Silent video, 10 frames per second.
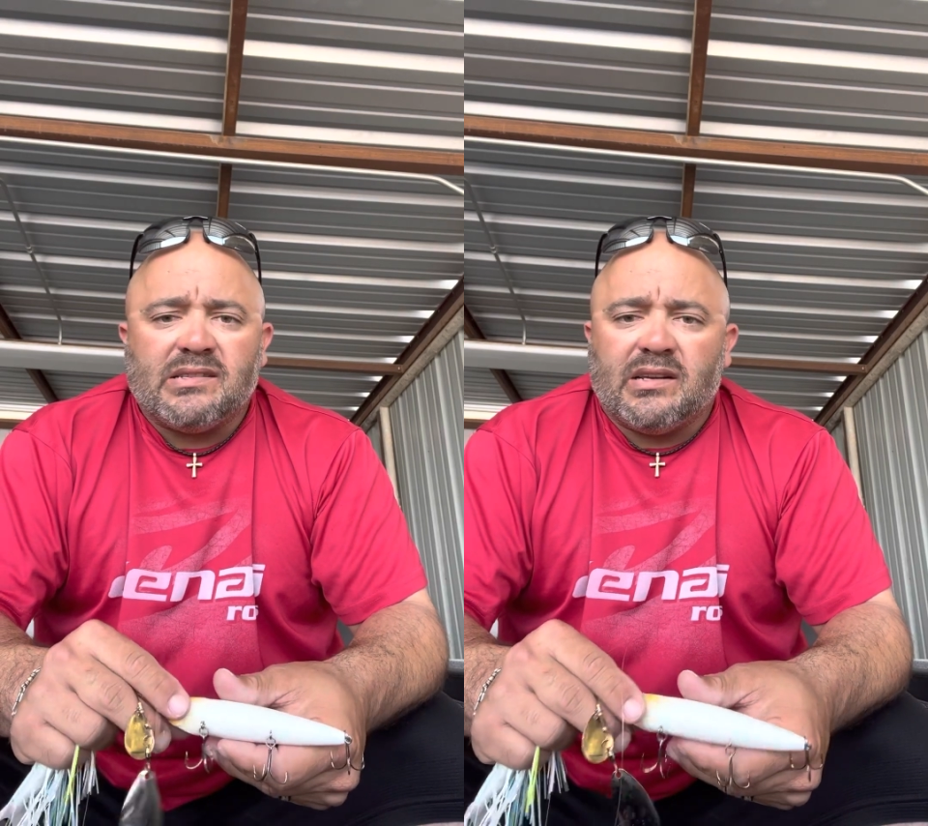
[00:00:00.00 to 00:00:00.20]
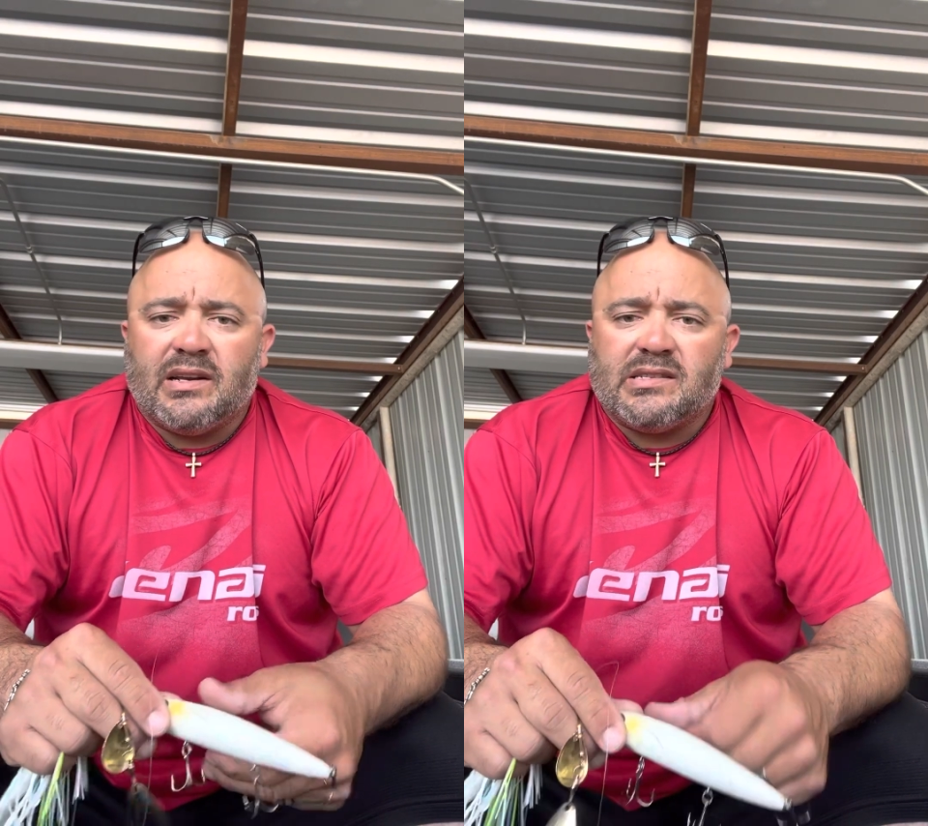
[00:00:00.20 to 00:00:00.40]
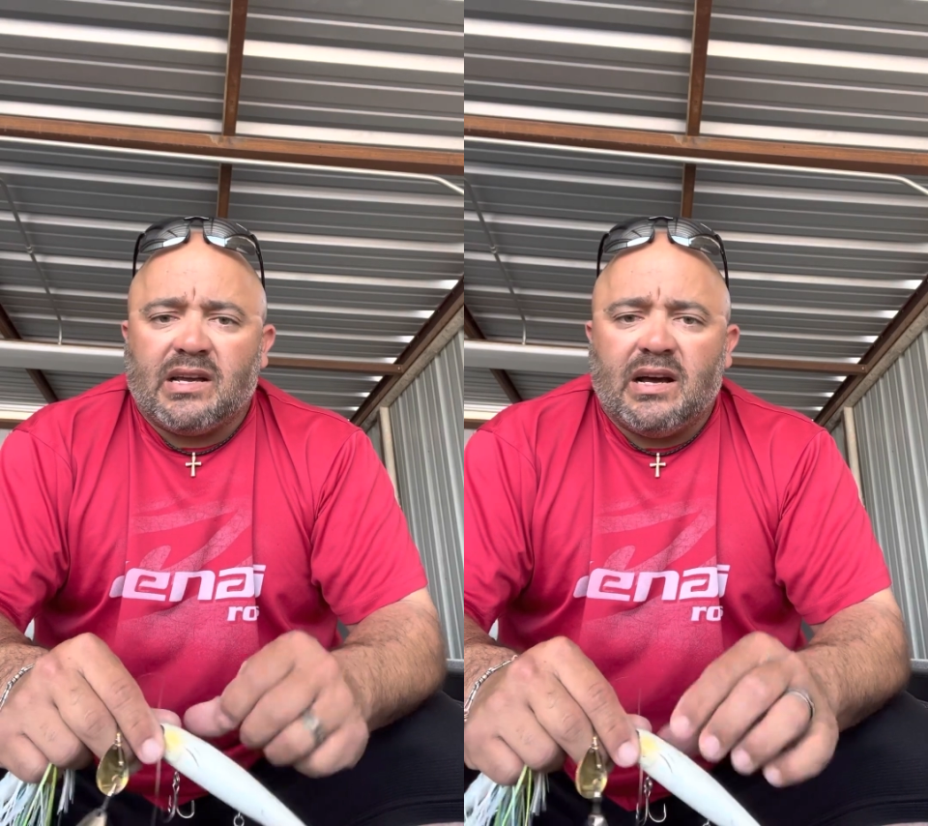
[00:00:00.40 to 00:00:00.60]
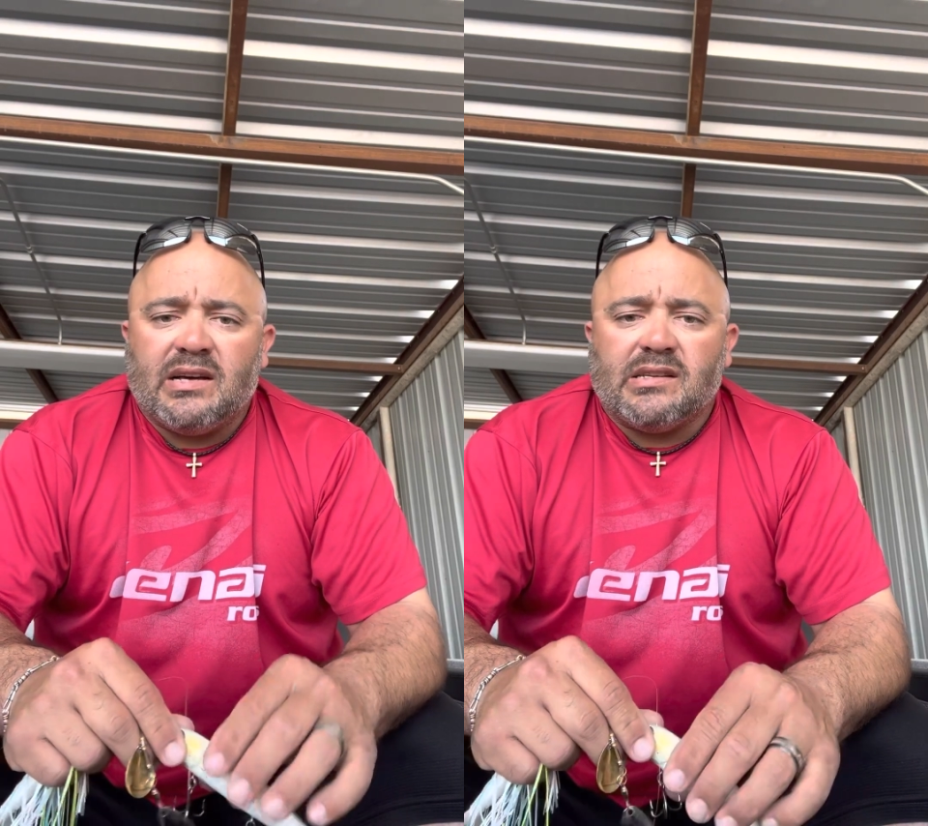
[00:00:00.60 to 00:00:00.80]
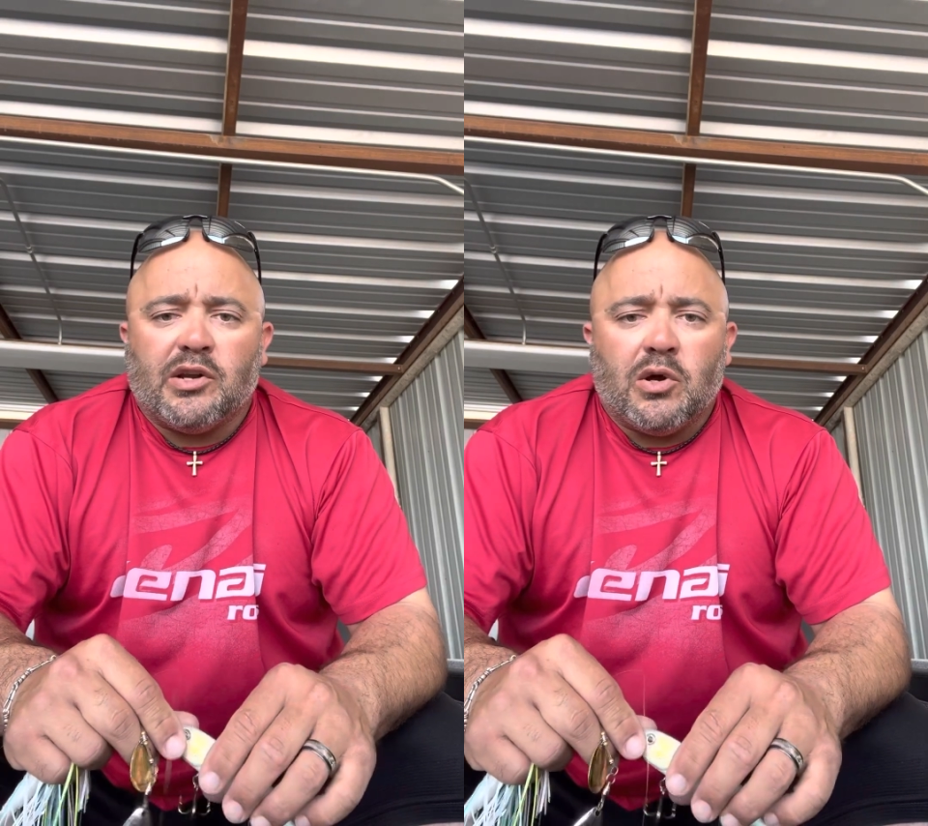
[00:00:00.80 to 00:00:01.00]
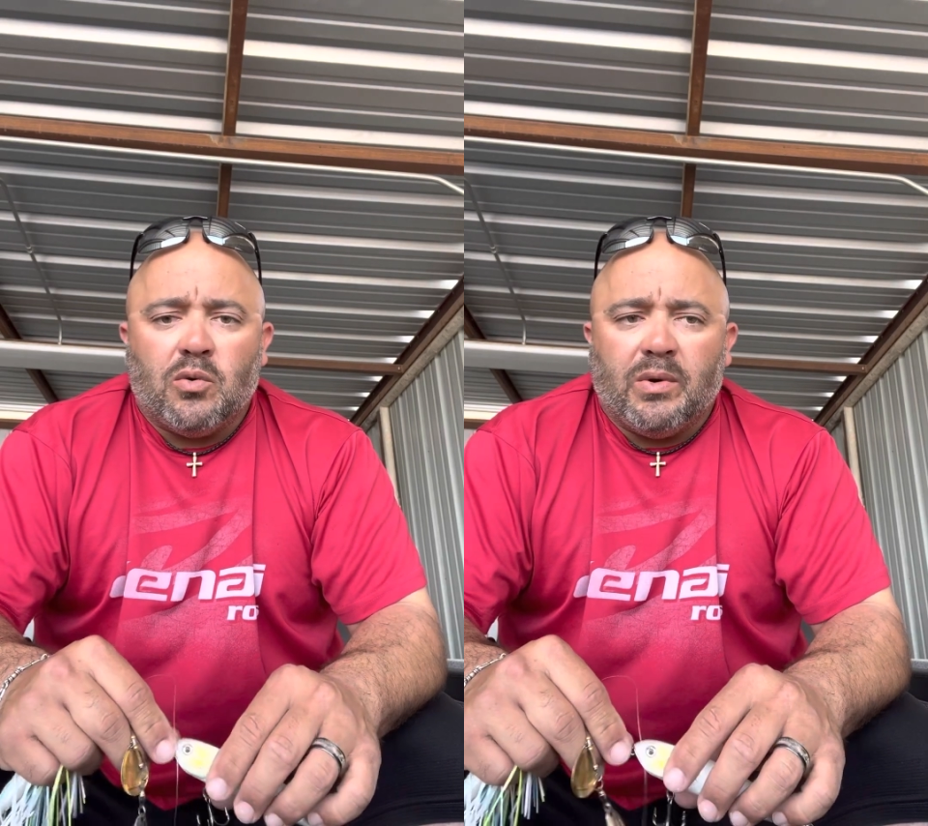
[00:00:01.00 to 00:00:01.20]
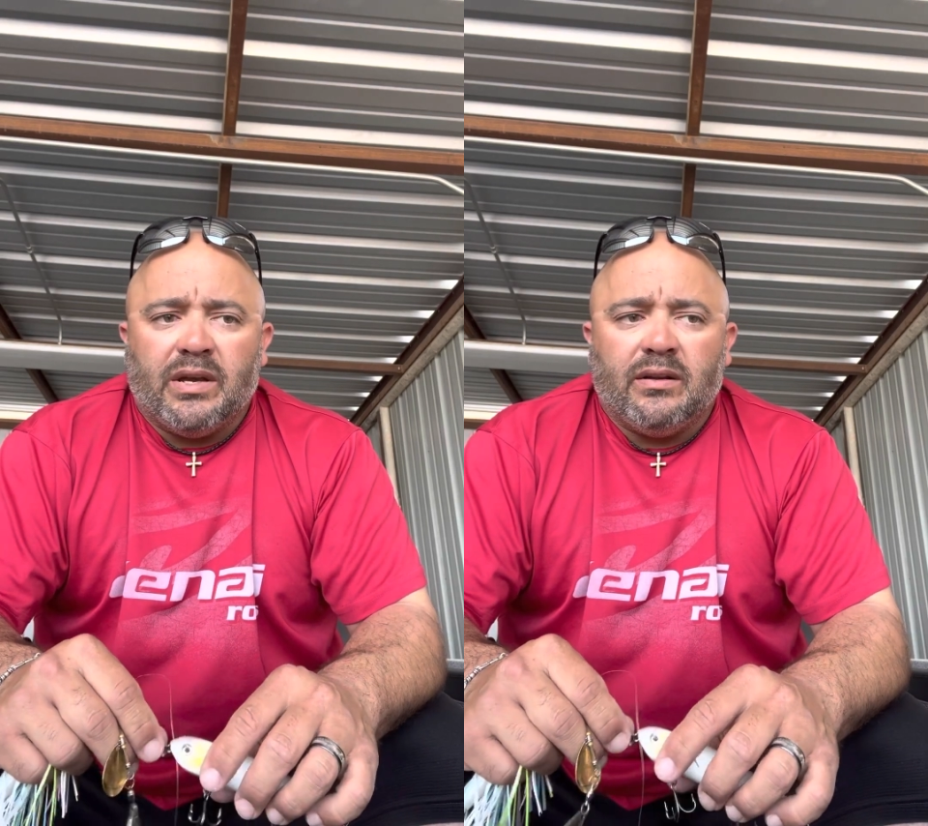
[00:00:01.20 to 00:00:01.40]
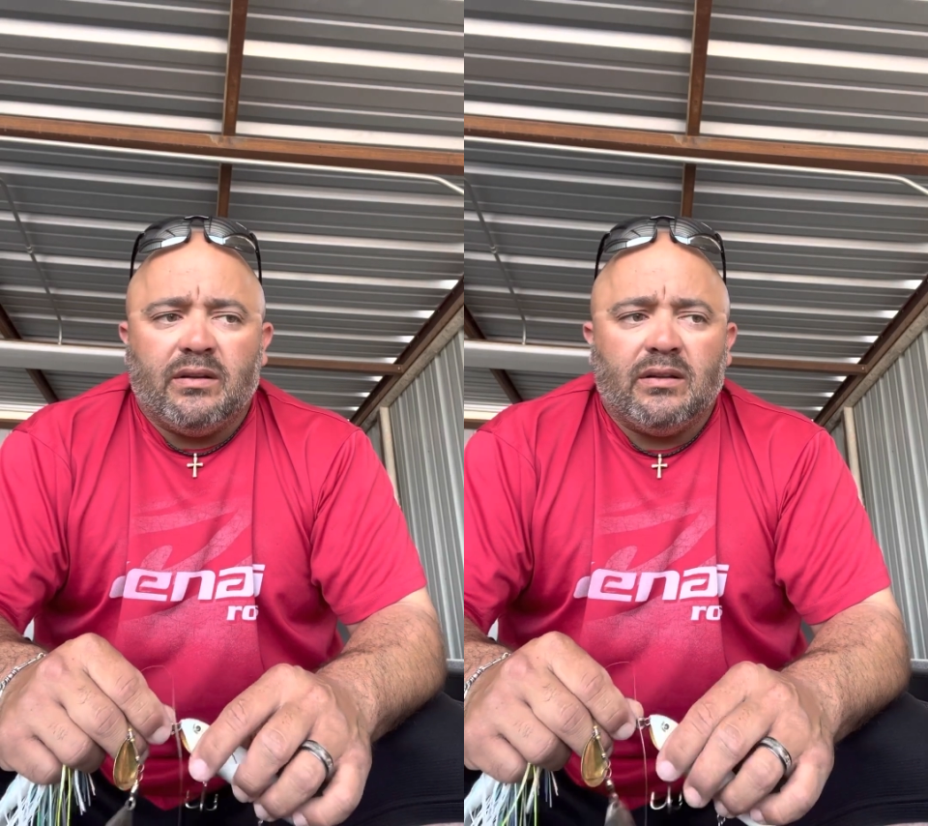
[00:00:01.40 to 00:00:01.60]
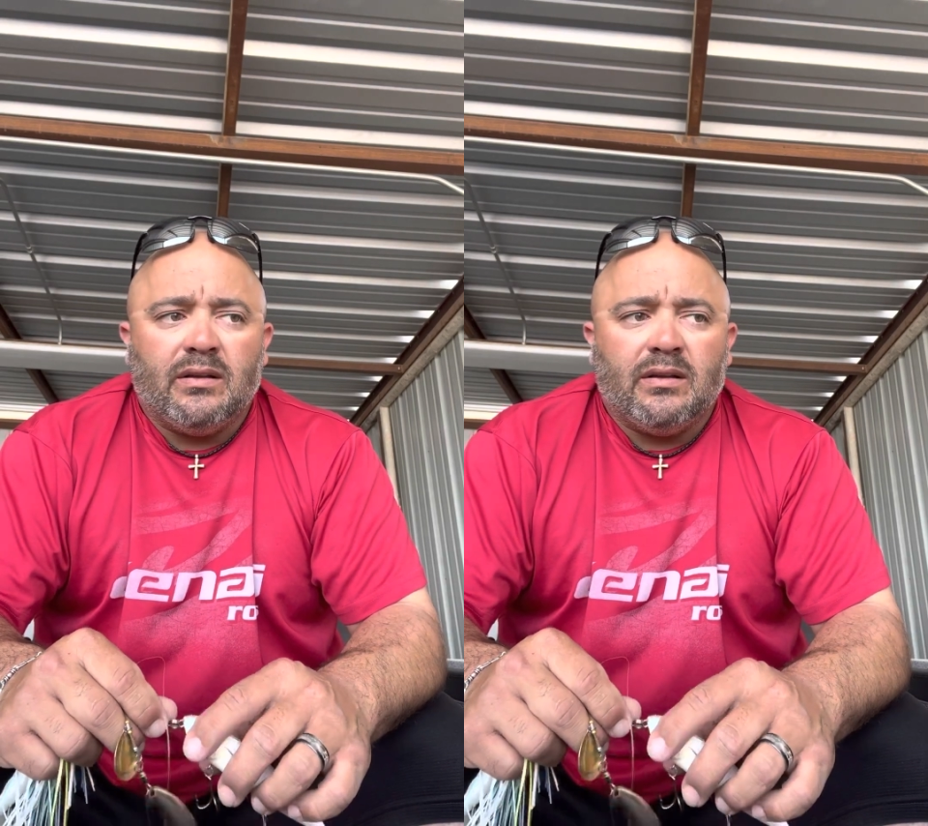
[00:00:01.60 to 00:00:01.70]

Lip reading: sunny skies and no wind.